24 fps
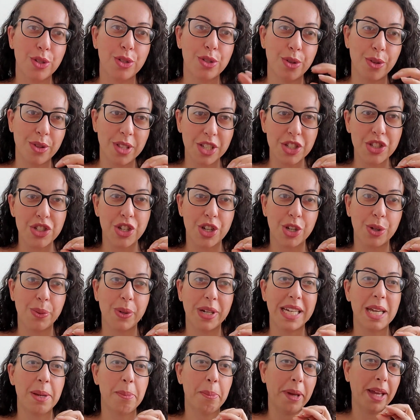So this year we're
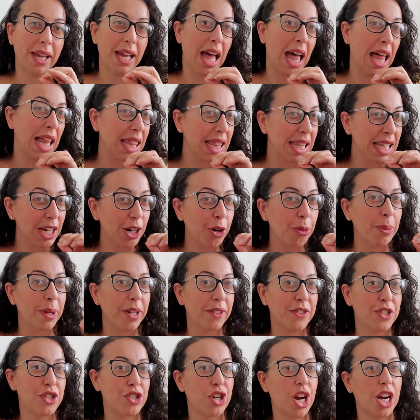keeping a little bit
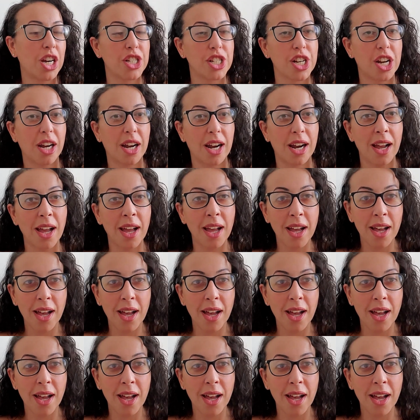of structure